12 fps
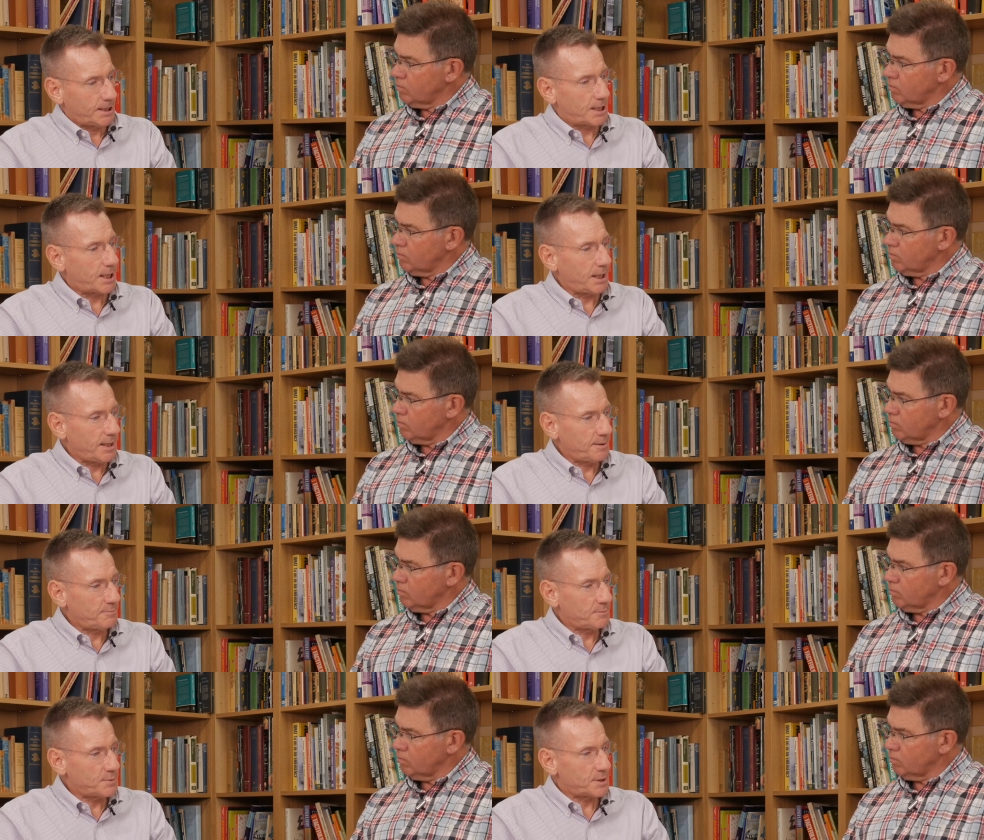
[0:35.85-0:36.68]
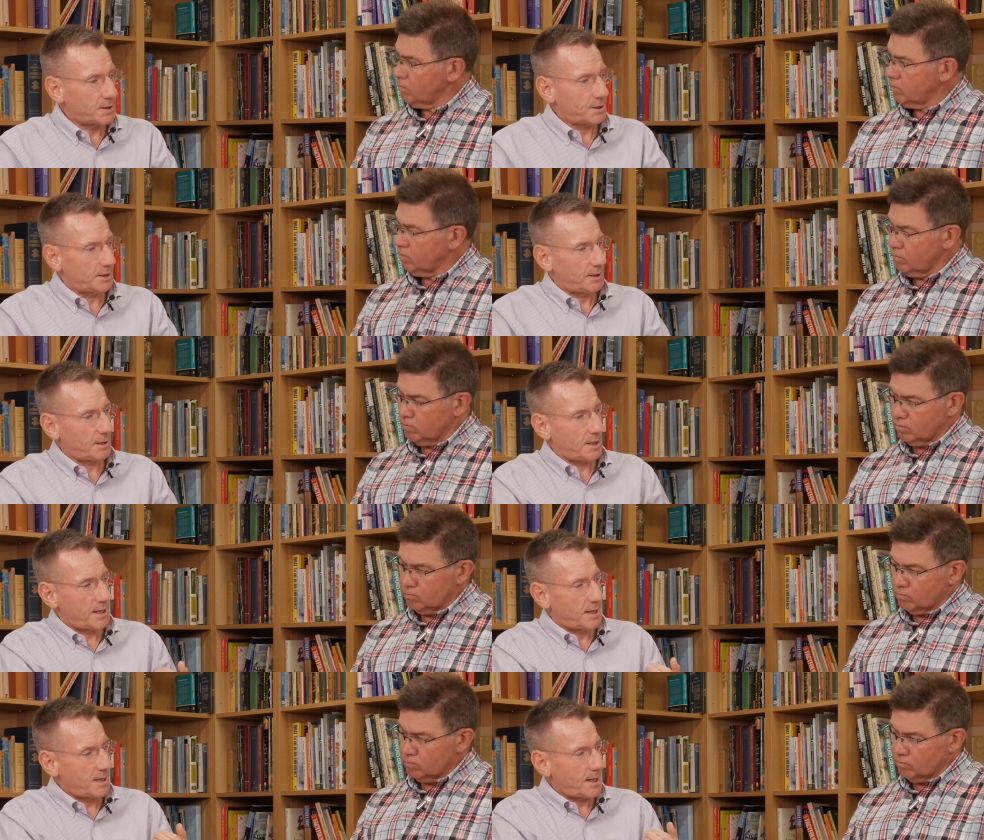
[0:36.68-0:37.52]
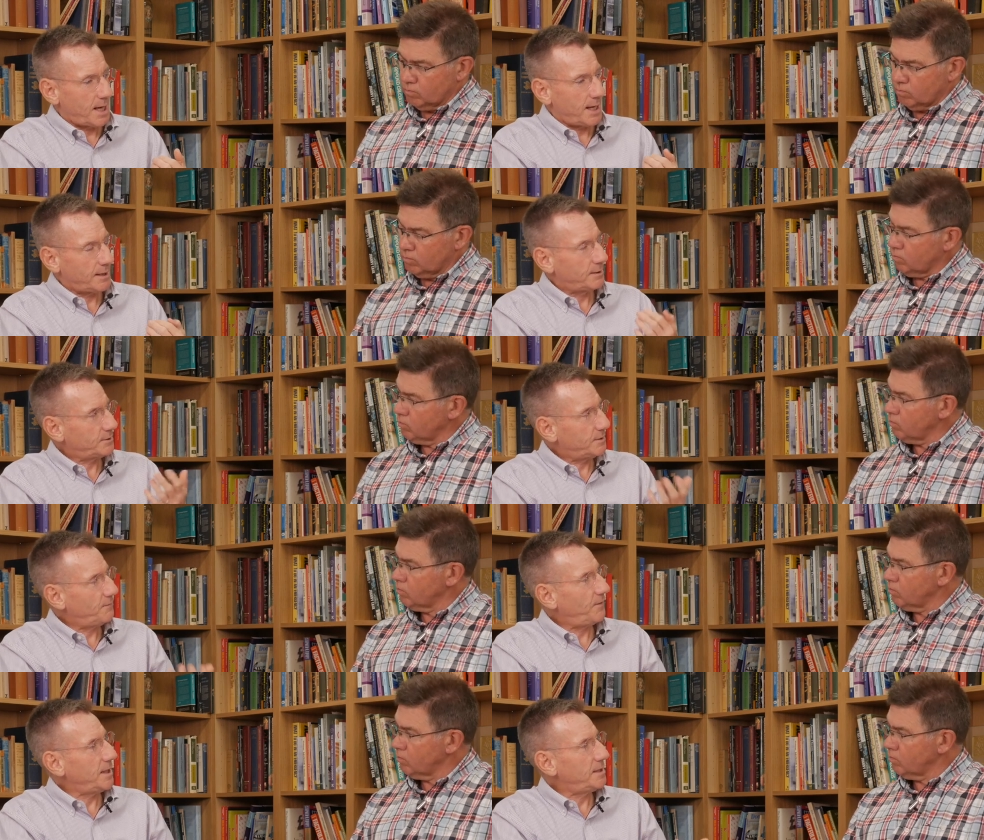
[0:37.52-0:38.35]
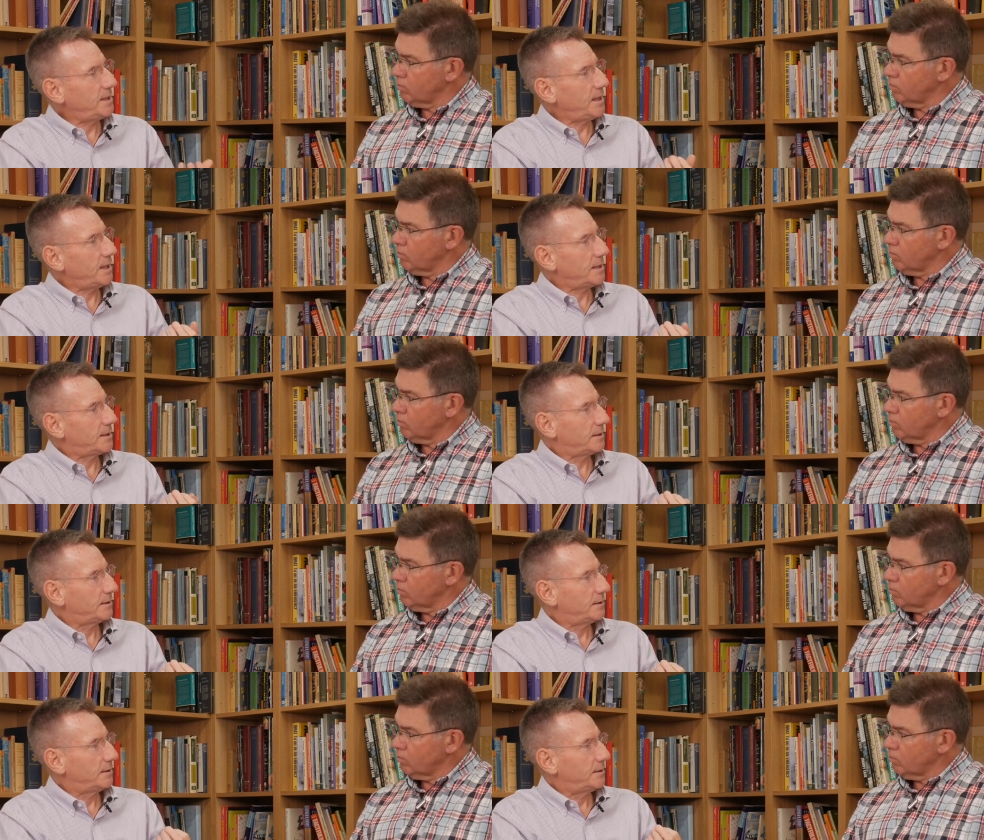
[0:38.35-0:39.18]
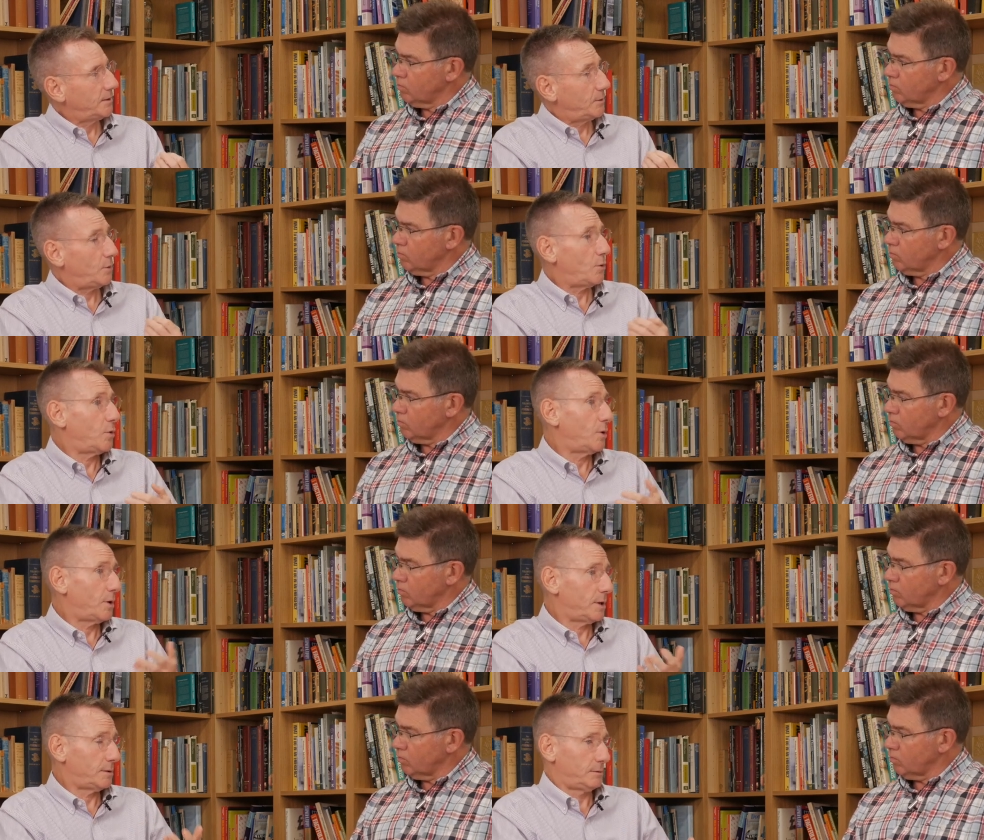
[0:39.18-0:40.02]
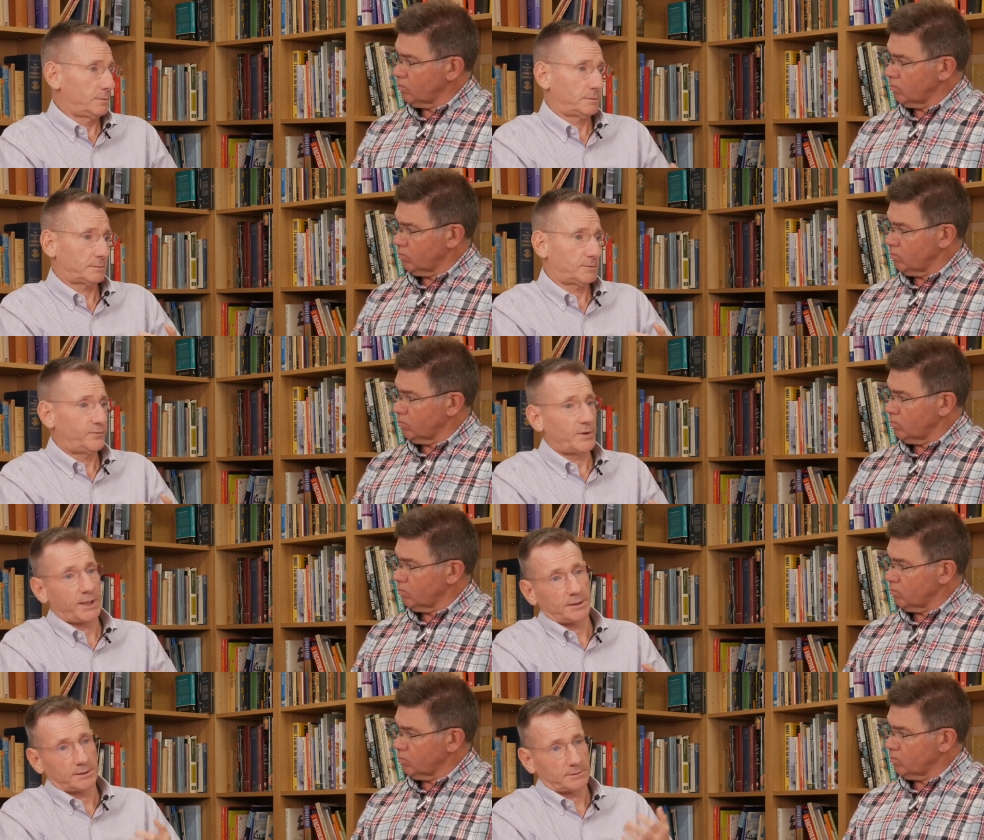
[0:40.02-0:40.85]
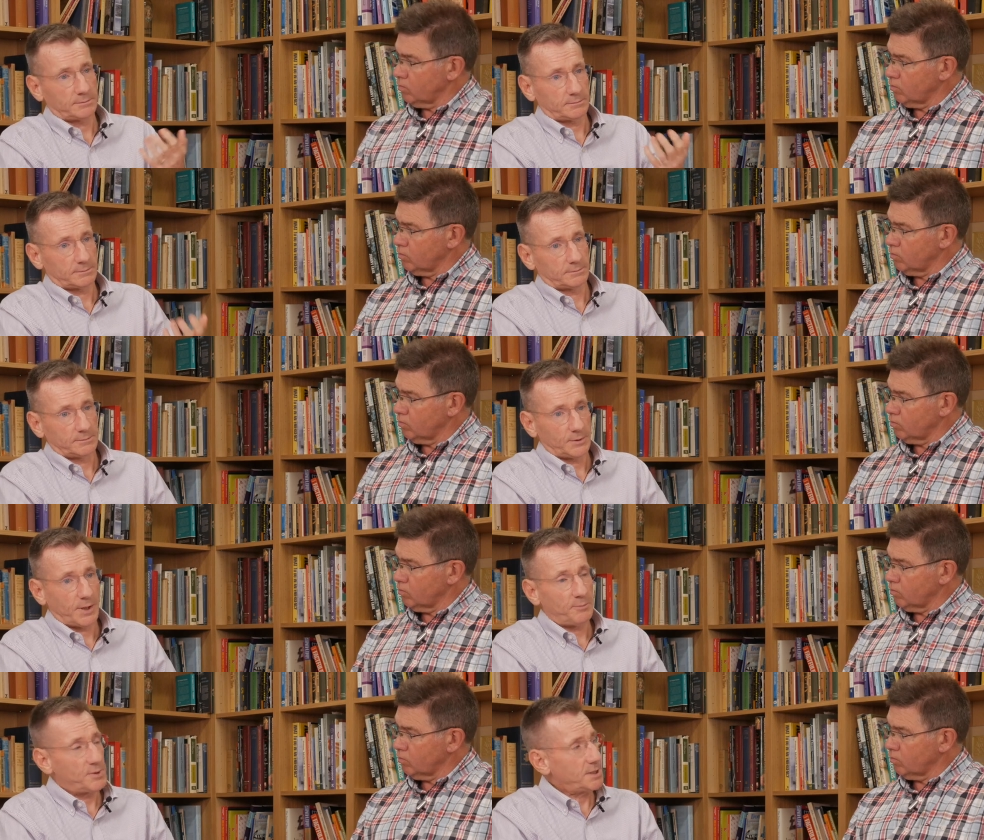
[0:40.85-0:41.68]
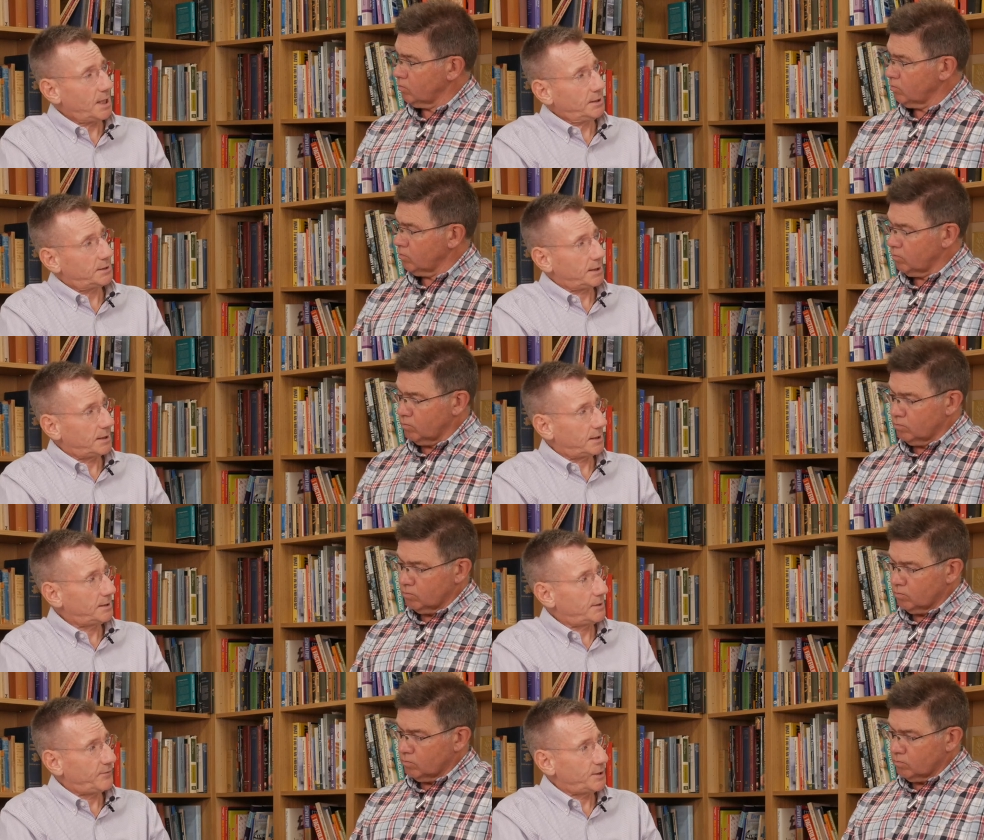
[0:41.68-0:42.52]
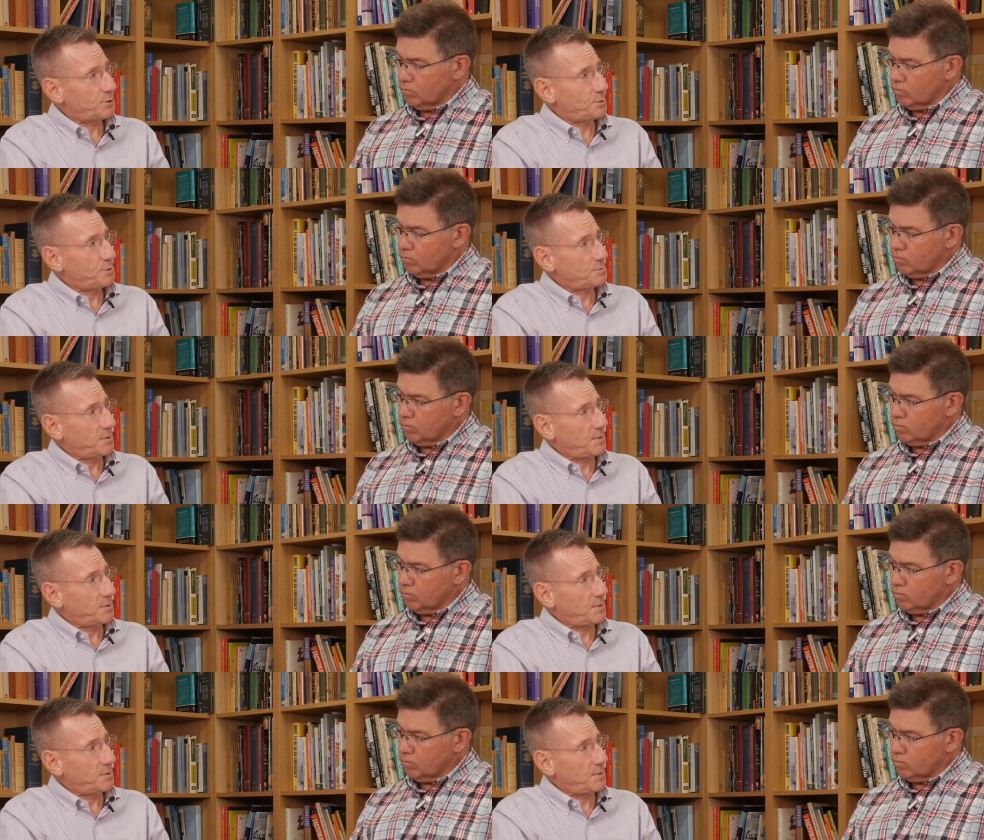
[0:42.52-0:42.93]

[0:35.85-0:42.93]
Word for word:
Speaker 1: claims, uh, either defending or, in fact, representing an individual who's